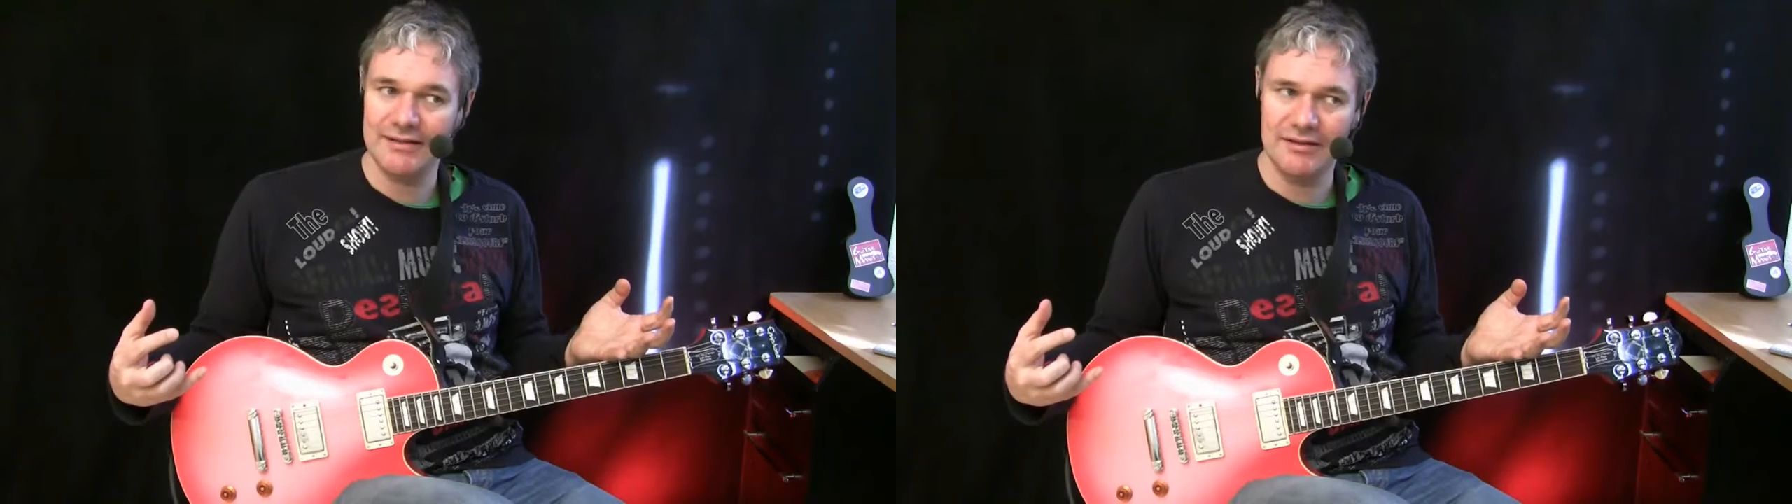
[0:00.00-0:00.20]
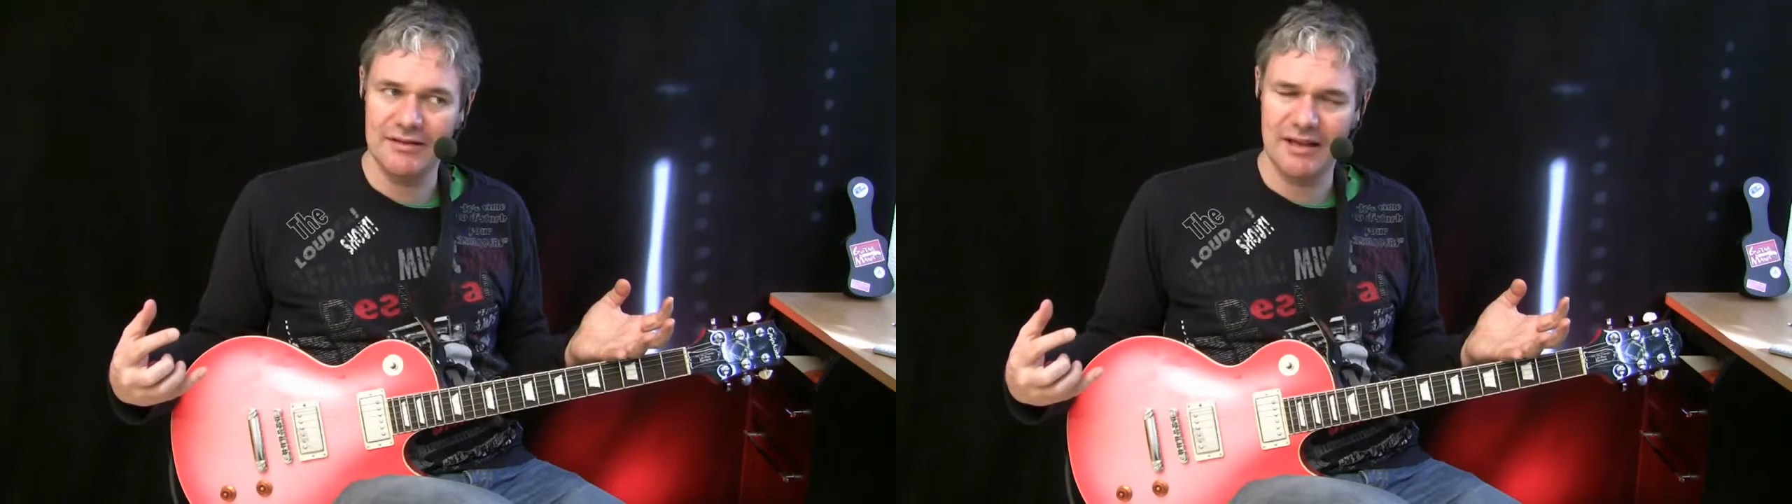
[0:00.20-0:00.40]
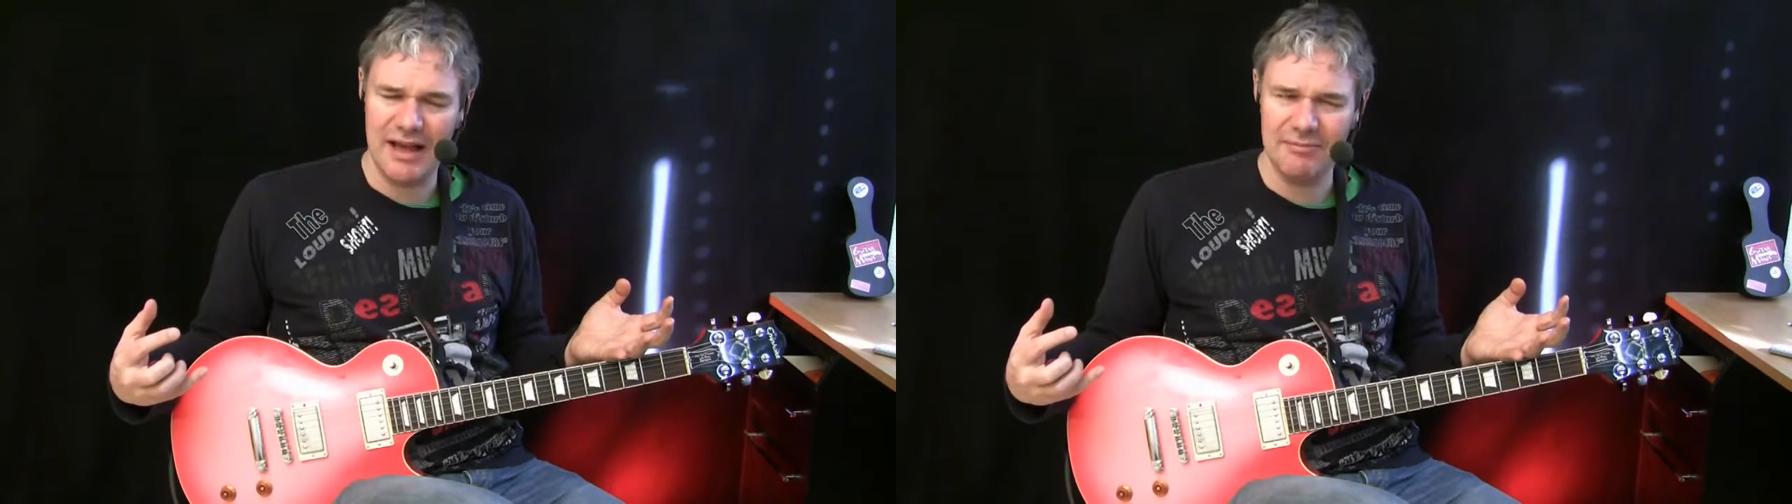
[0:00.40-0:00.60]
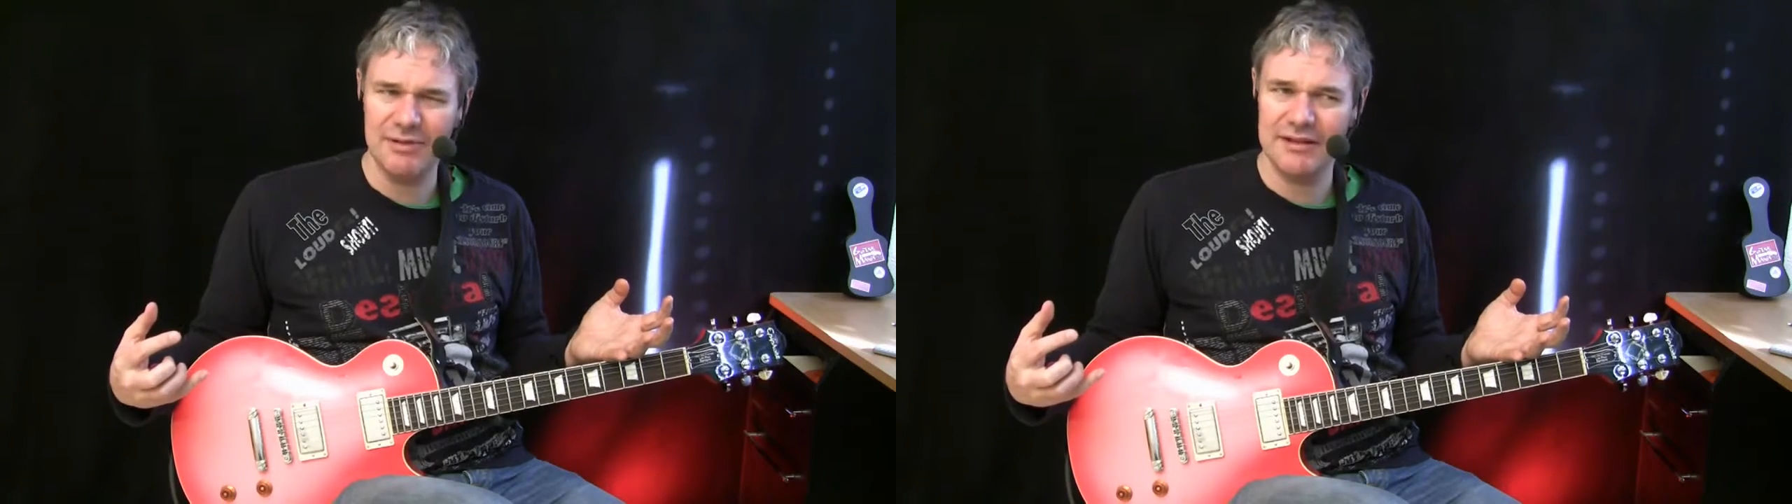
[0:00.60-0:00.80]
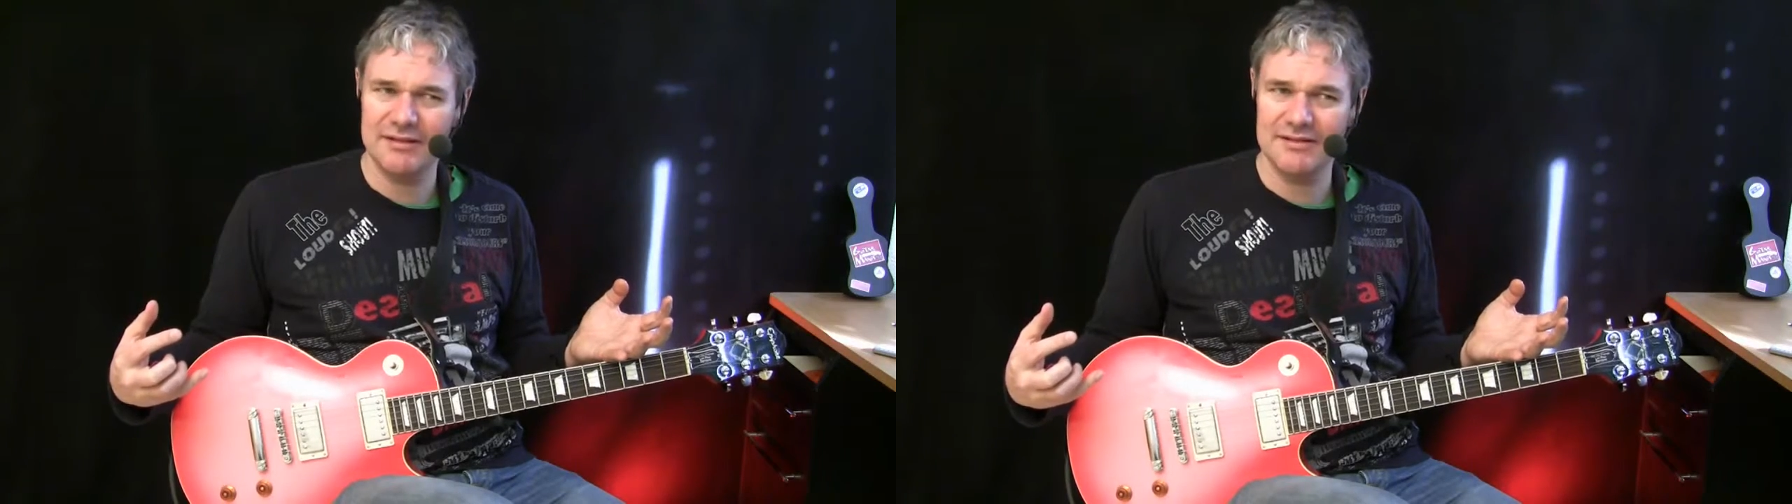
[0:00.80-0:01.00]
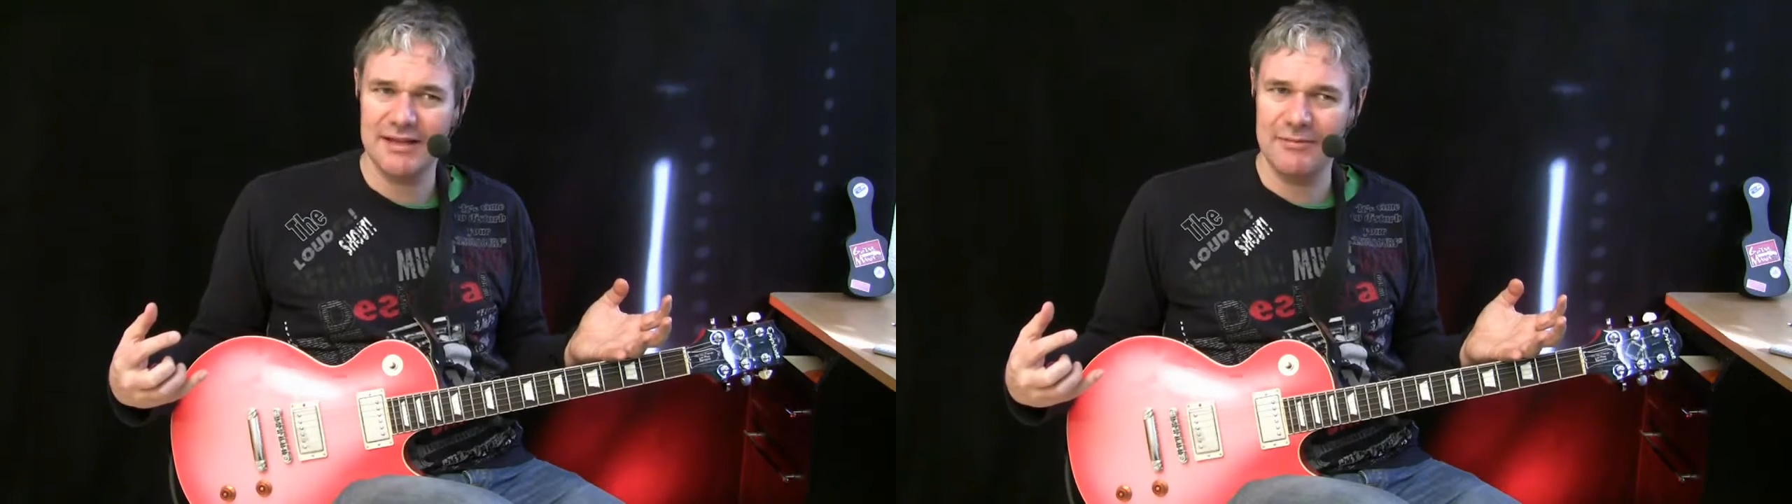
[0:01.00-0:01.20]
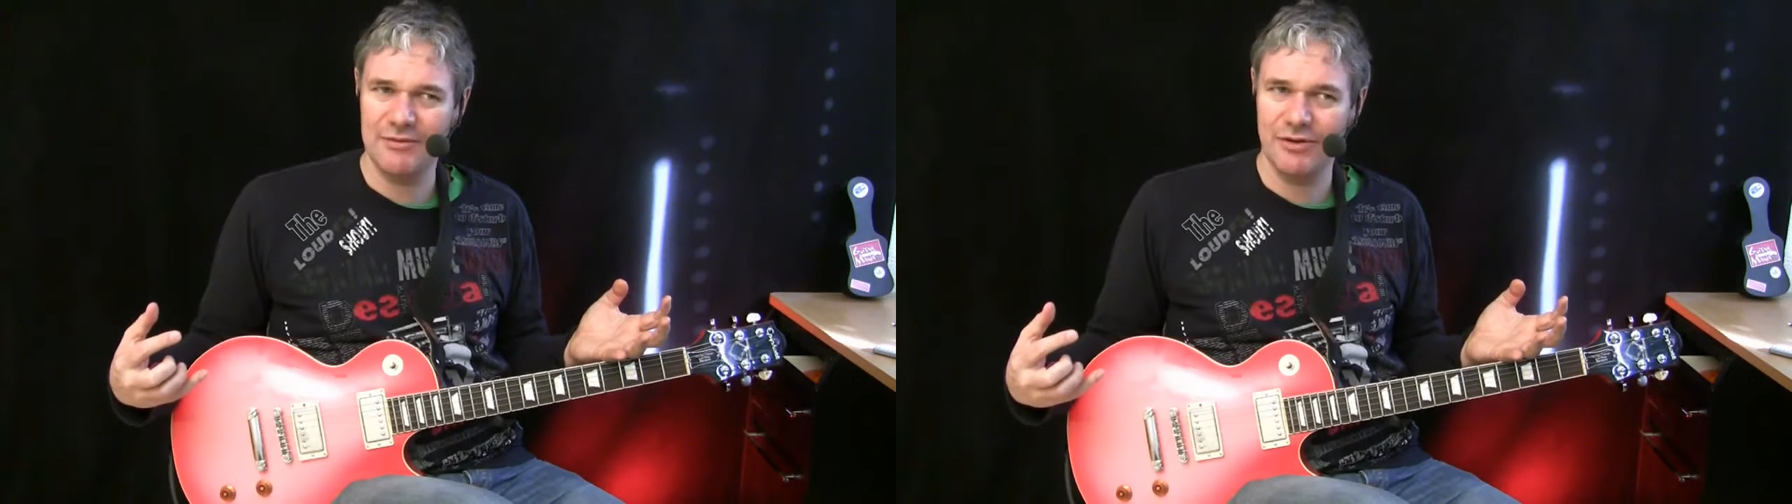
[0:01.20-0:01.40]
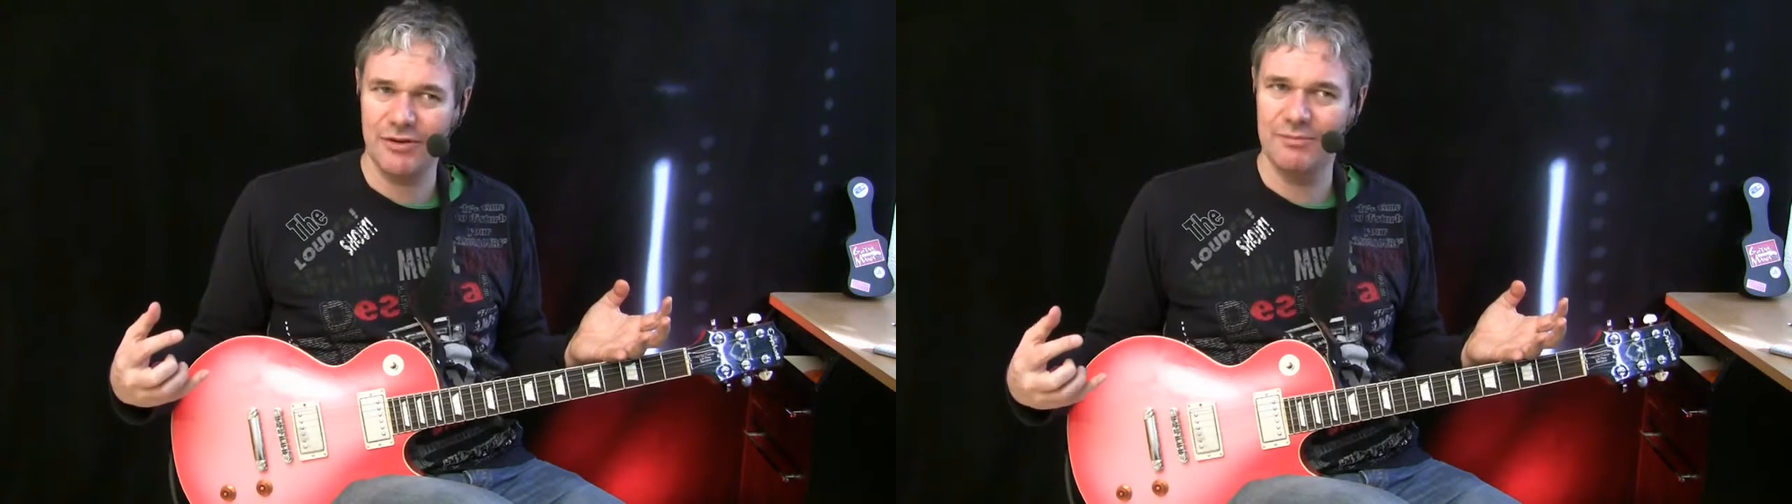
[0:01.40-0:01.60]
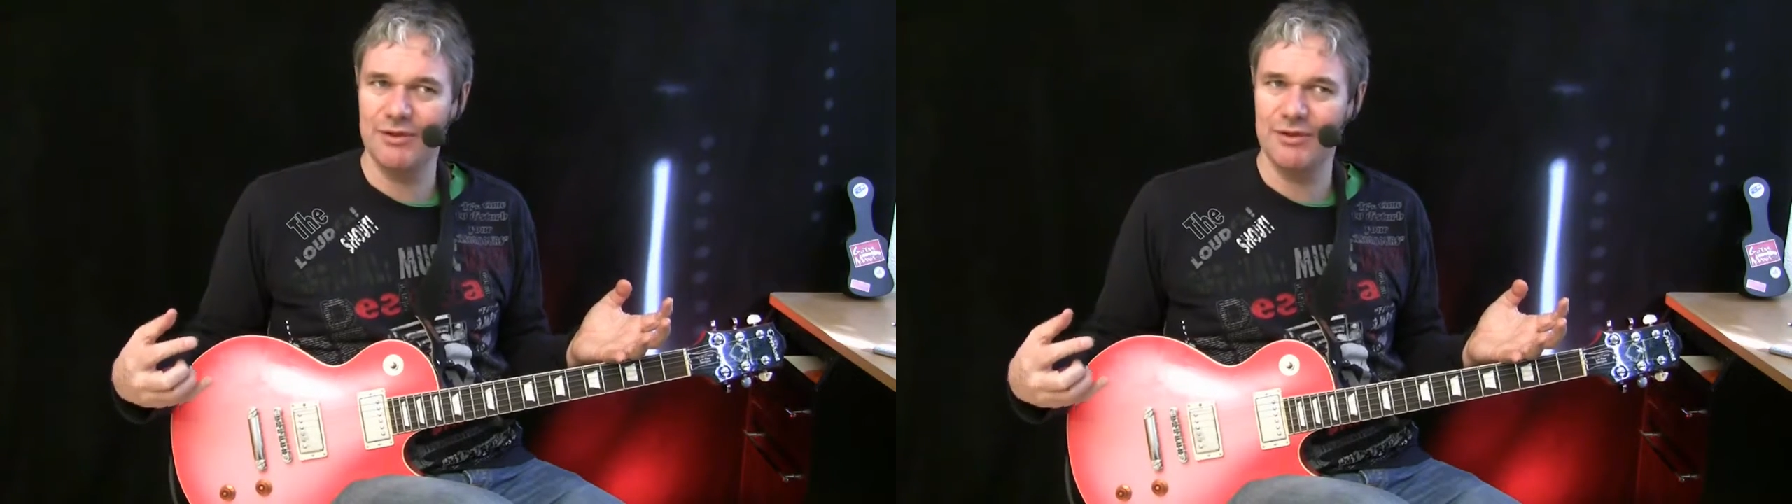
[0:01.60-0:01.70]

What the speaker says: And I'm playing the same chord,